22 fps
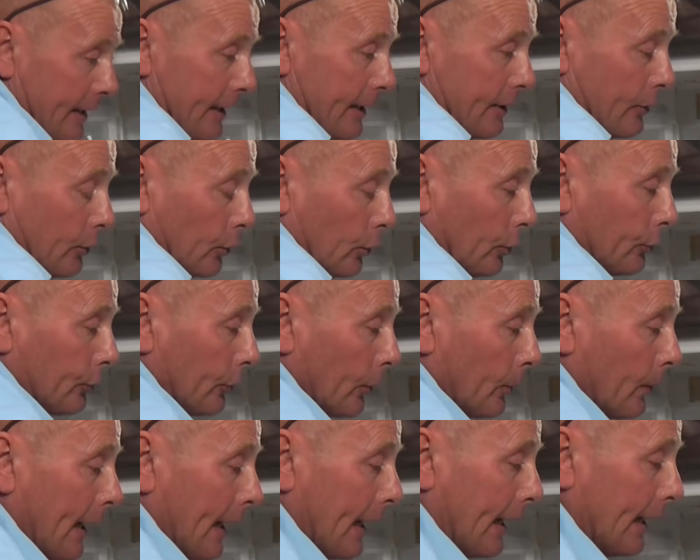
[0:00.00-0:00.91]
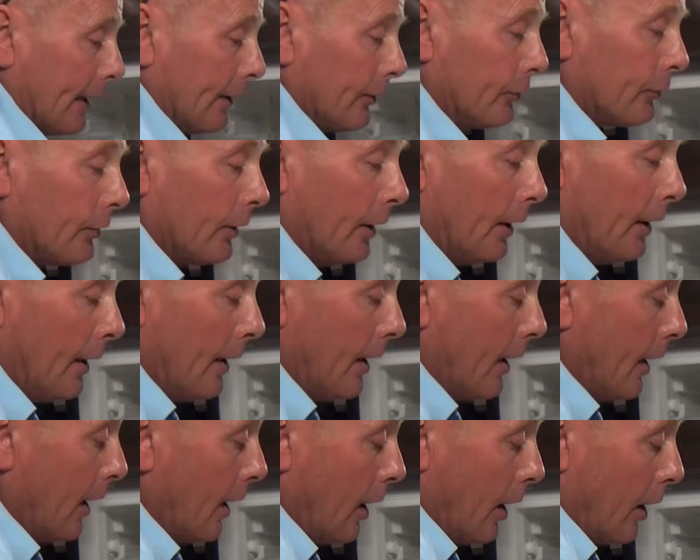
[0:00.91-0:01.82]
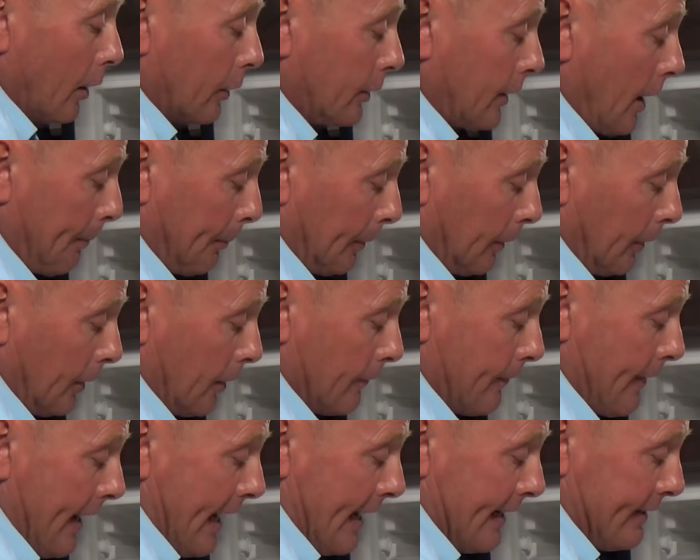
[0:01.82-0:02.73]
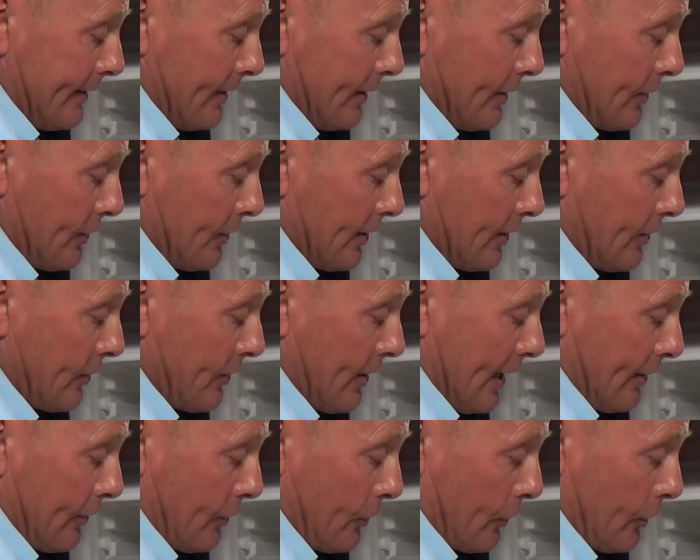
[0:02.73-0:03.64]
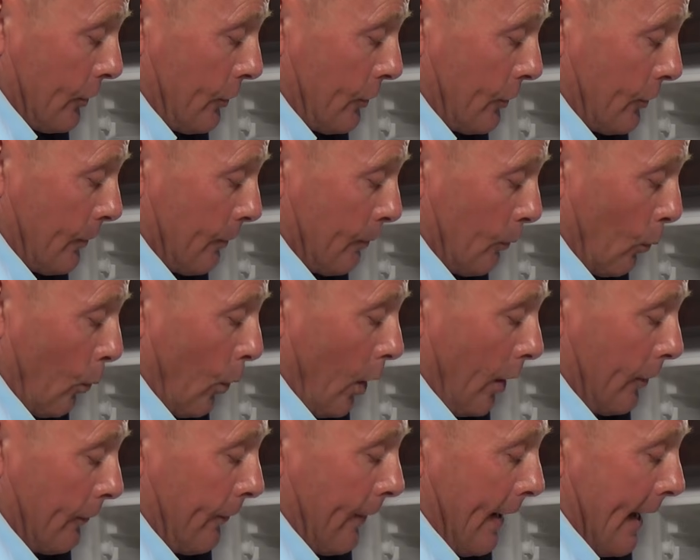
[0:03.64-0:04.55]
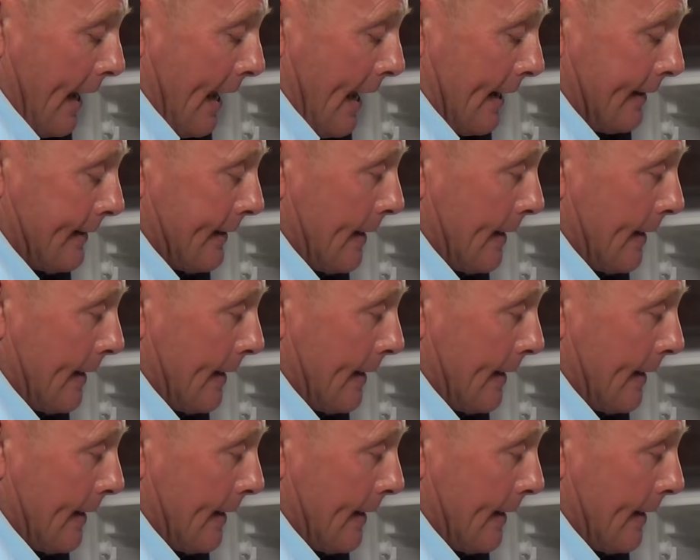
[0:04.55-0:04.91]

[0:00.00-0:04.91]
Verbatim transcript: It also has a couple of N T C sensors, one for air